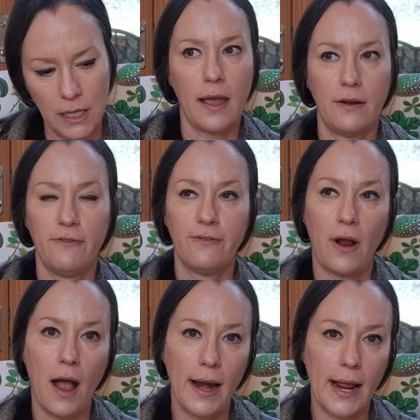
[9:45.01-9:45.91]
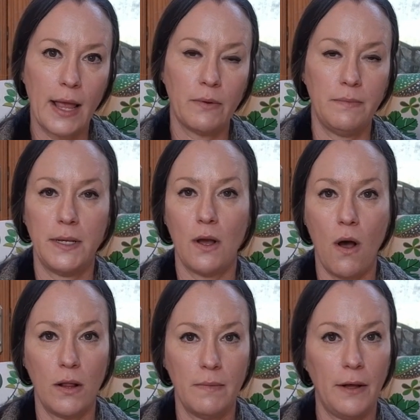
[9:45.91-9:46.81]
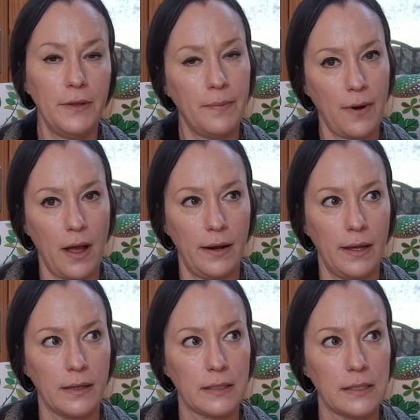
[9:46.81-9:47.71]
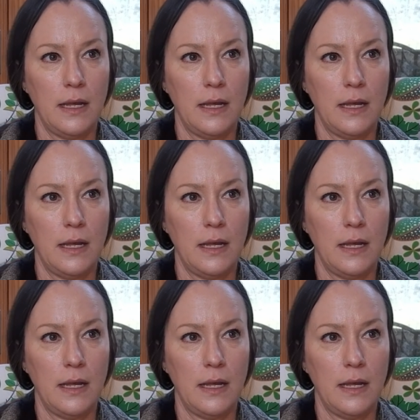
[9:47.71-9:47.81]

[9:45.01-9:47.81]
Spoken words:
And Friday would be all about the products,